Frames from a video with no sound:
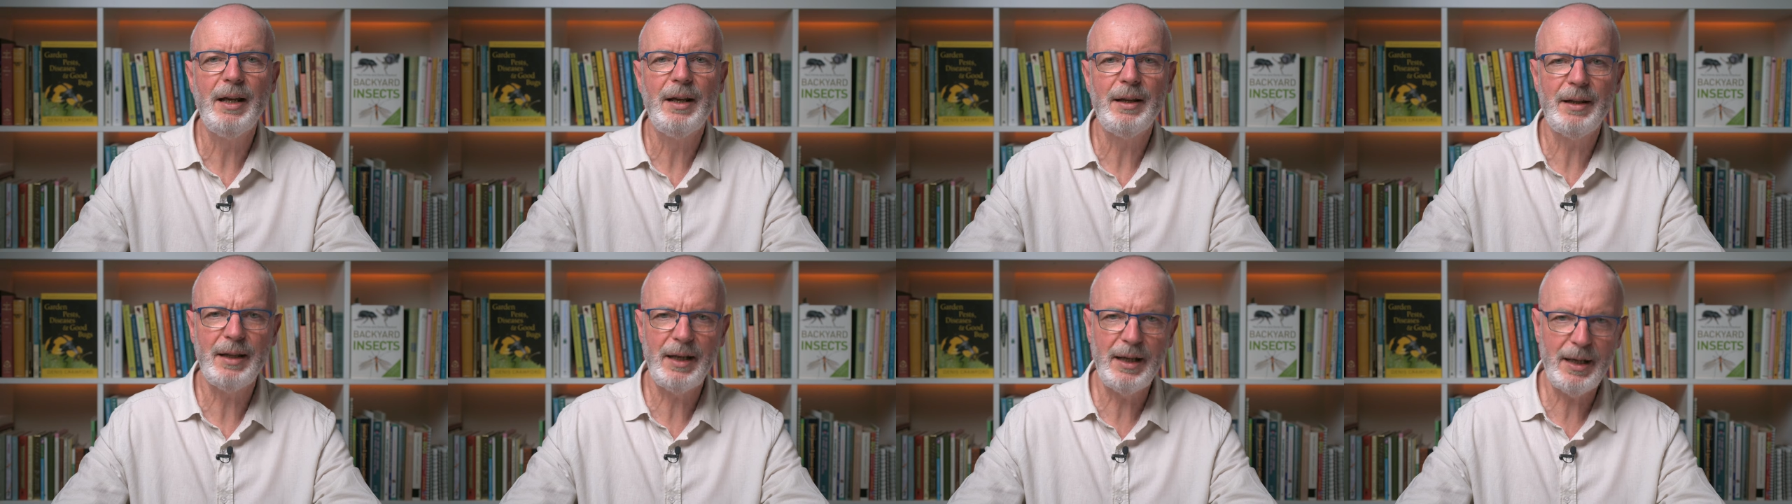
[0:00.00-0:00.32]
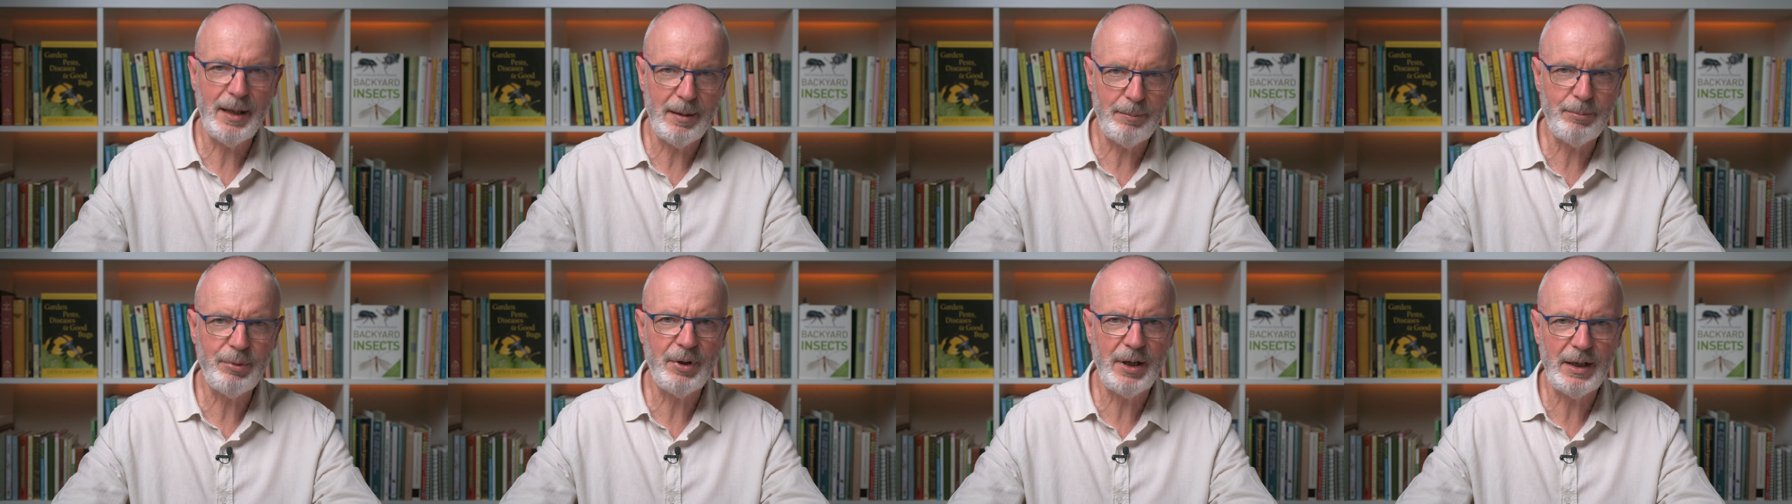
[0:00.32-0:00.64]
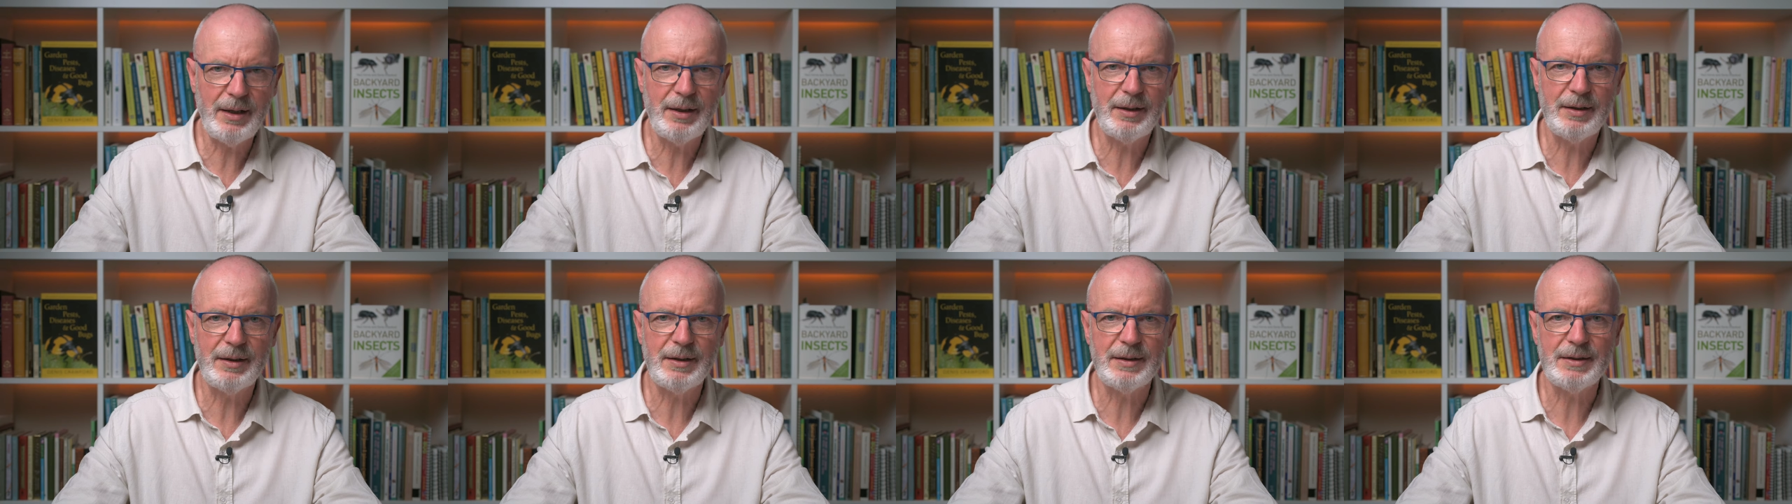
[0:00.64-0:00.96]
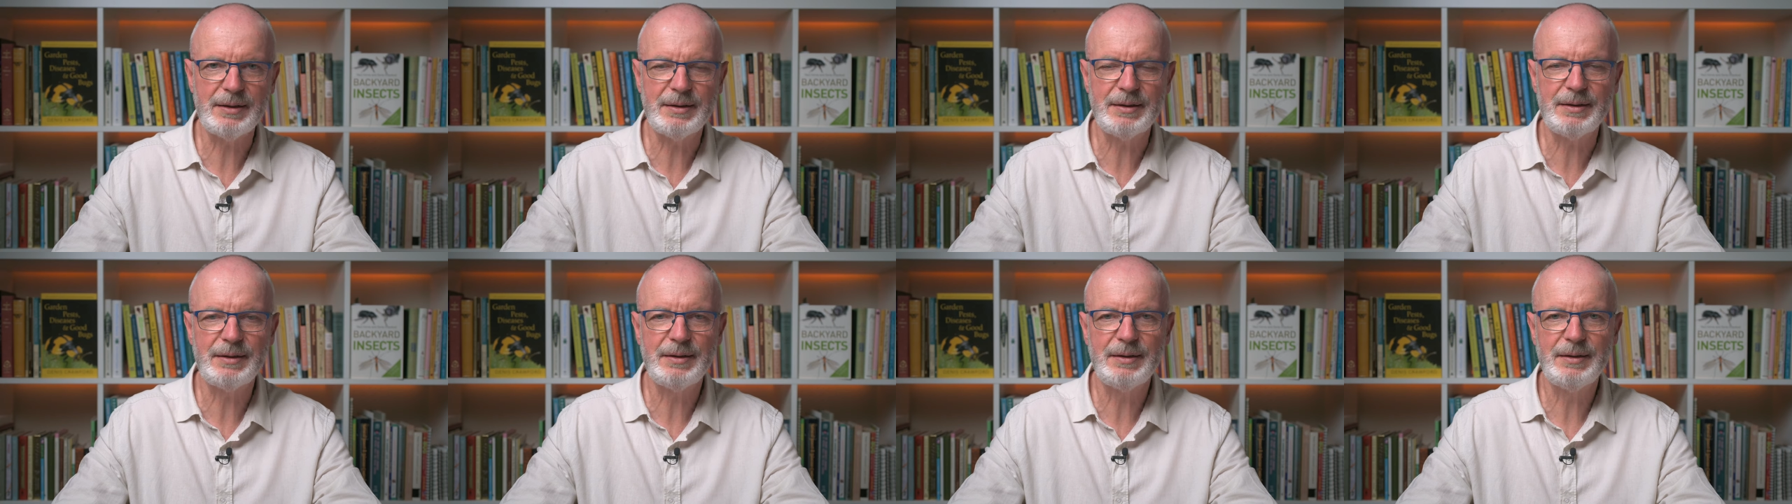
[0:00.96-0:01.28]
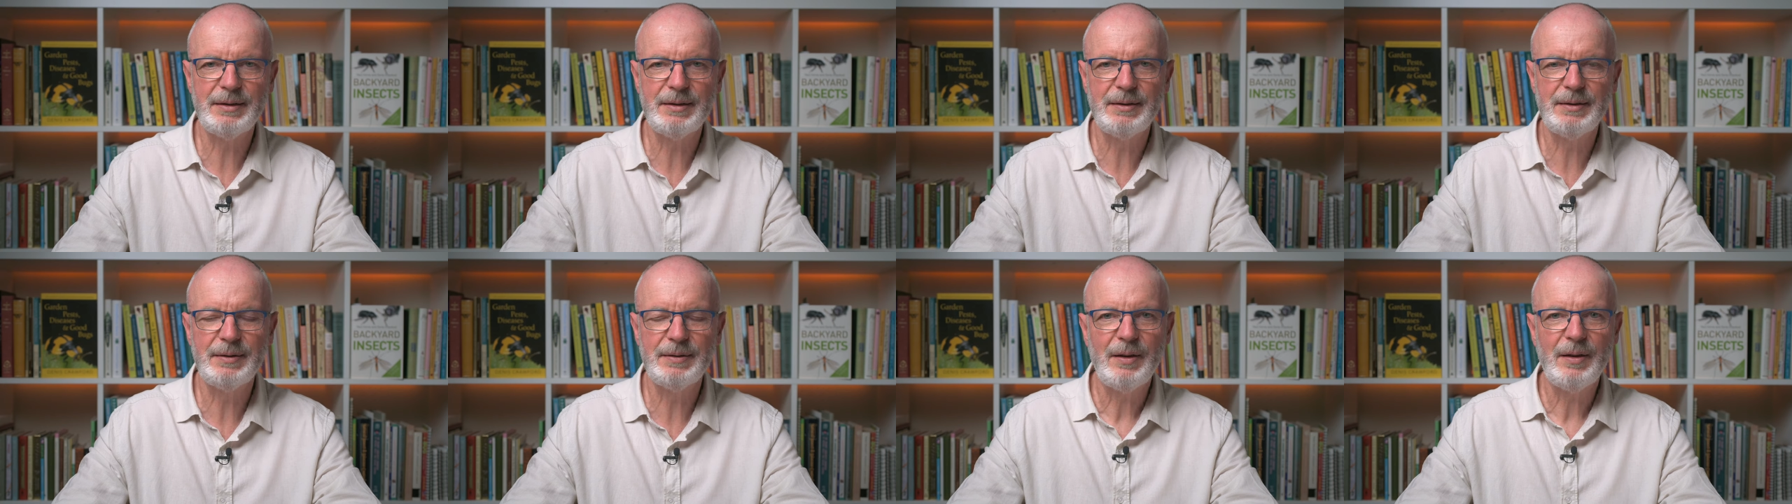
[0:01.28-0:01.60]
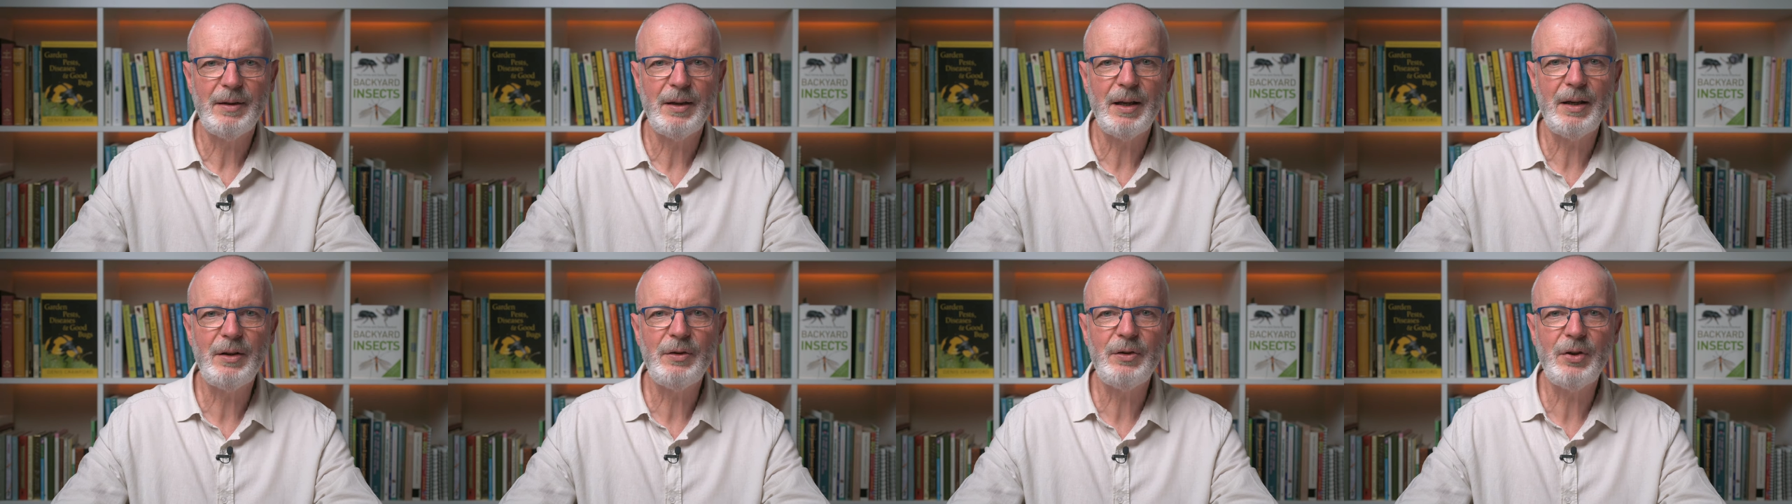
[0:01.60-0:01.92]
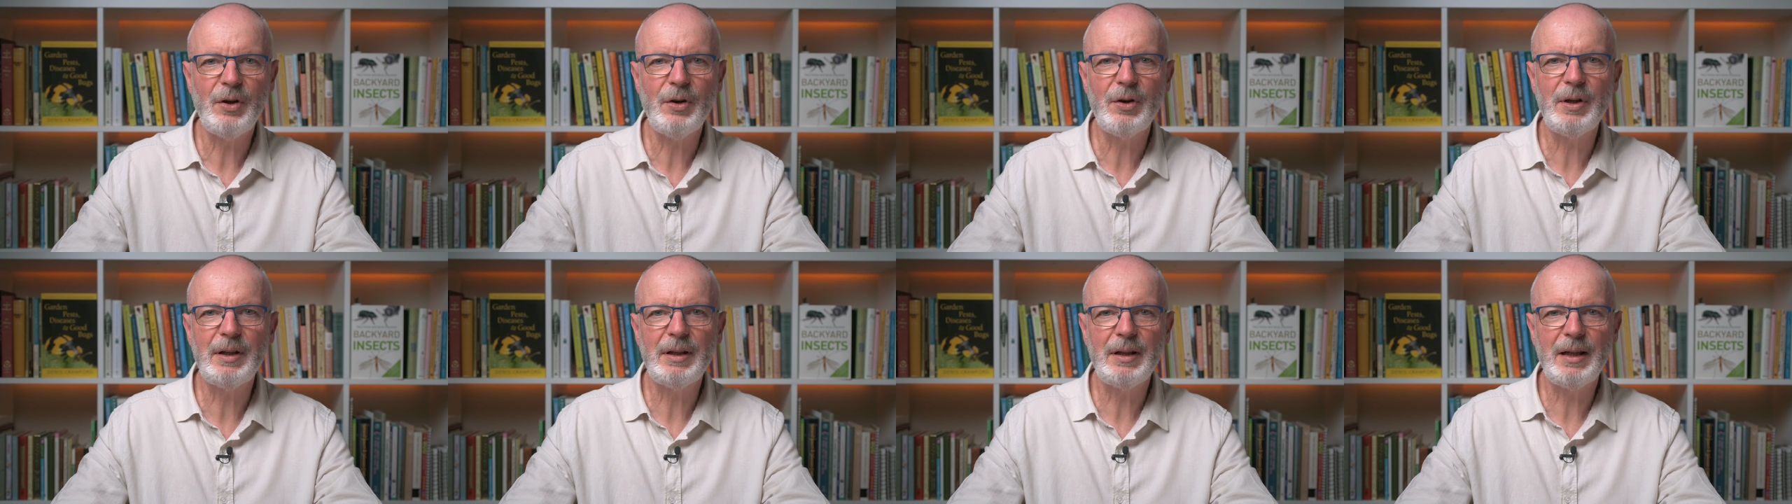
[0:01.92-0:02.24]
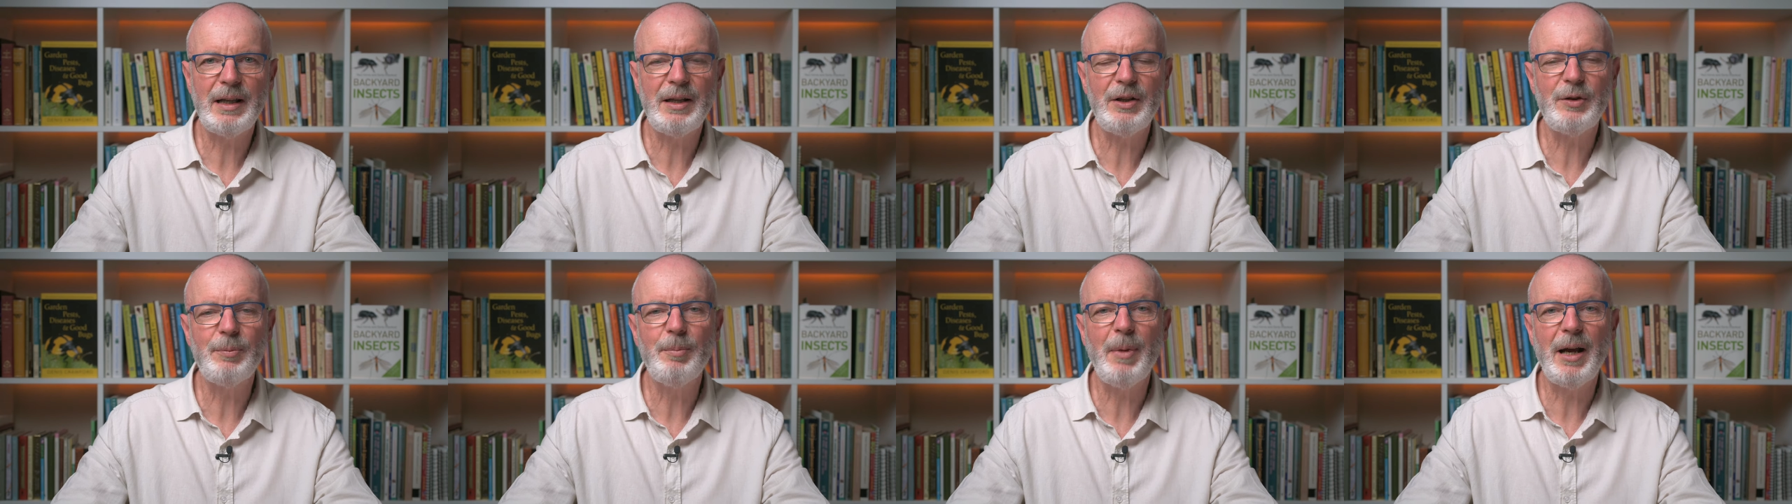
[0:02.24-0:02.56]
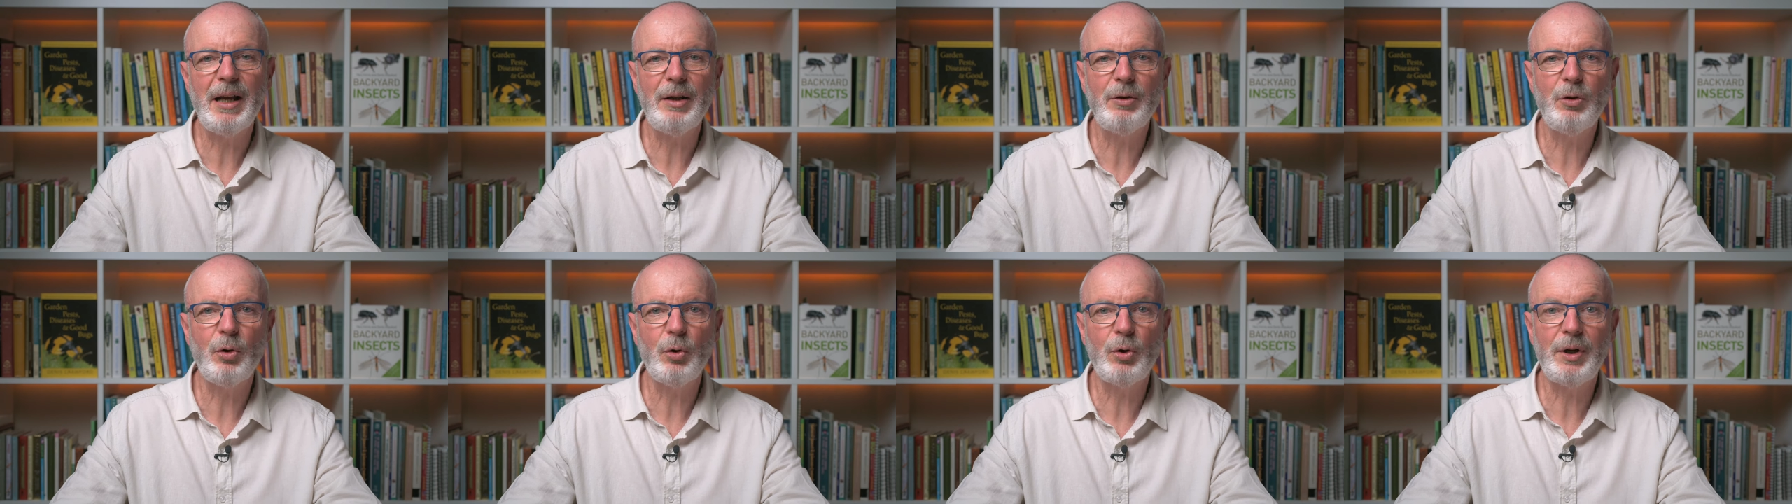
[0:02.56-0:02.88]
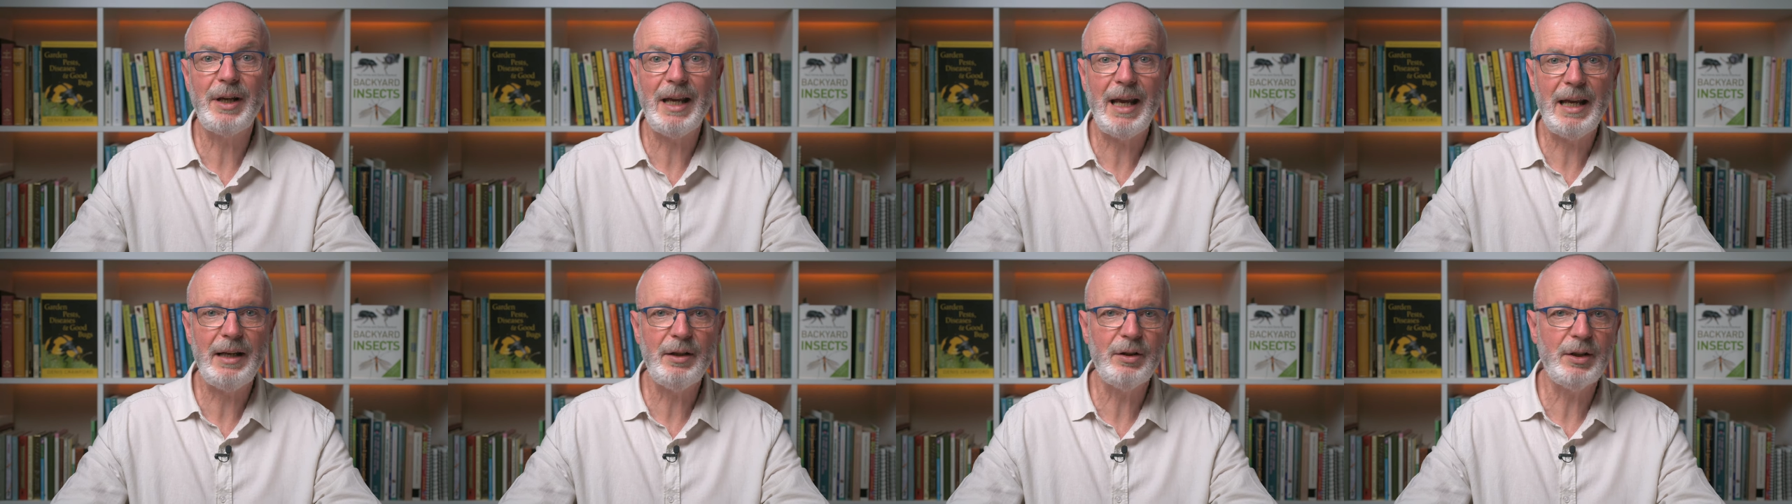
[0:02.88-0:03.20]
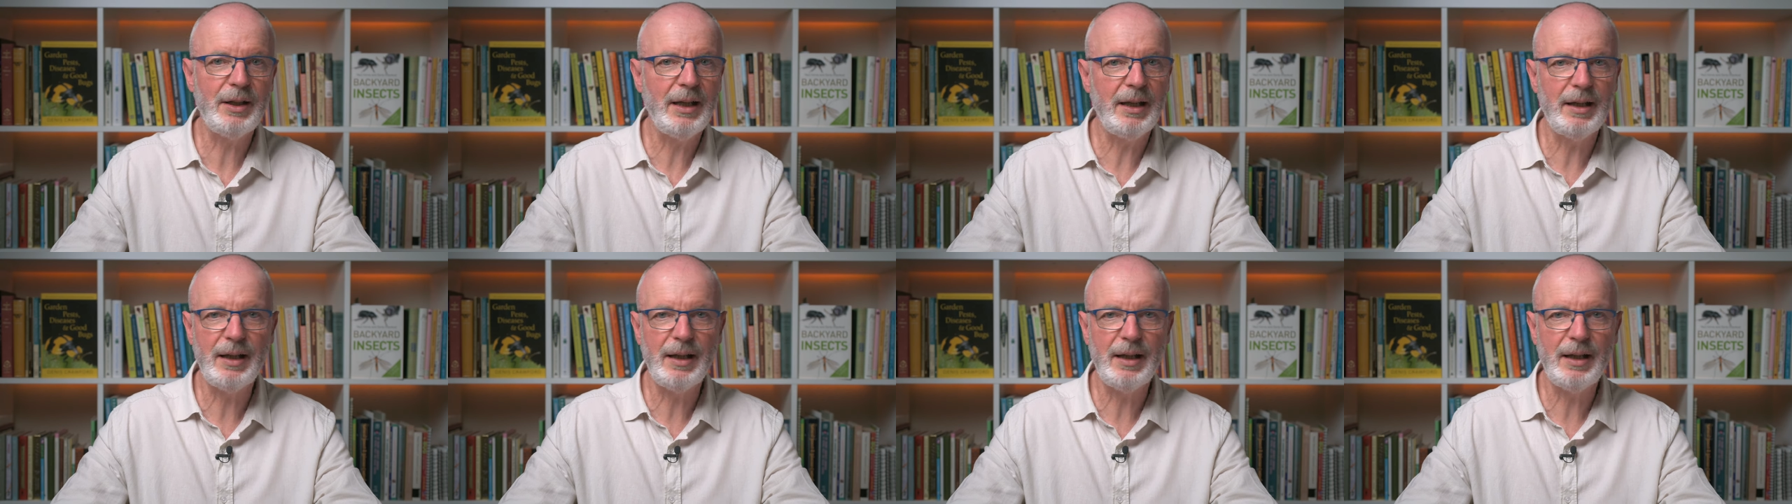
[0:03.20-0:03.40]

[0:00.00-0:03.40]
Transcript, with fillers: They are predators. Those hind legs may look gangly and